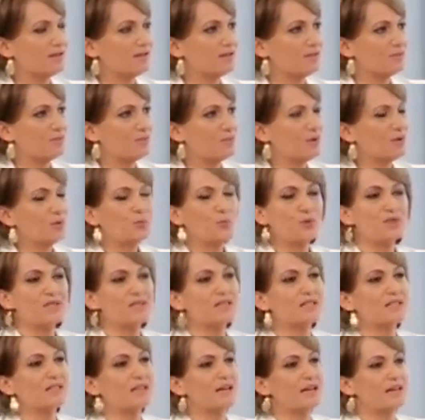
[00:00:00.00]
What was
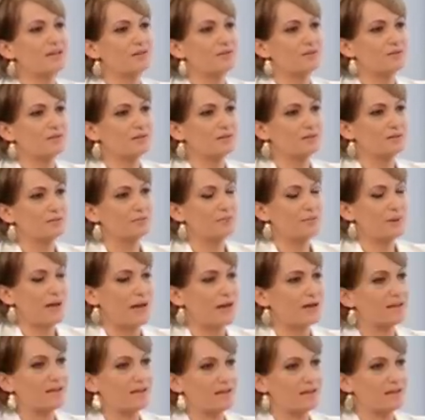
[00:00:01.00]
it like
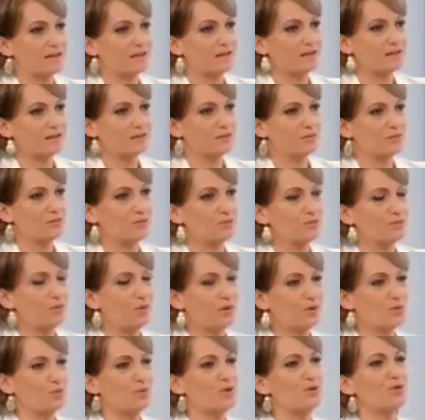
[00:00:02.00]
back then?
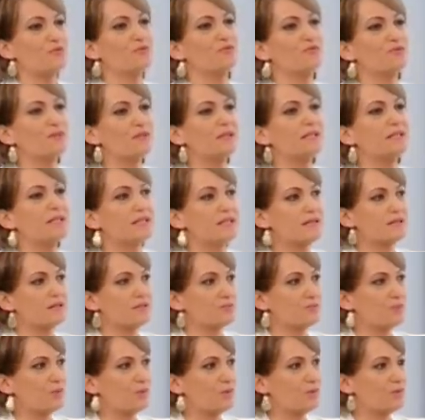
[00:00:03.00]
What were the feelings?
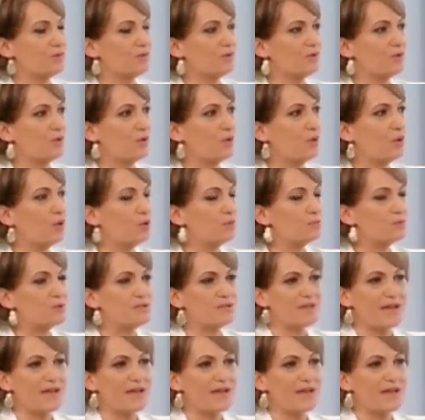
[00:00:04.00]
What were the hopes, the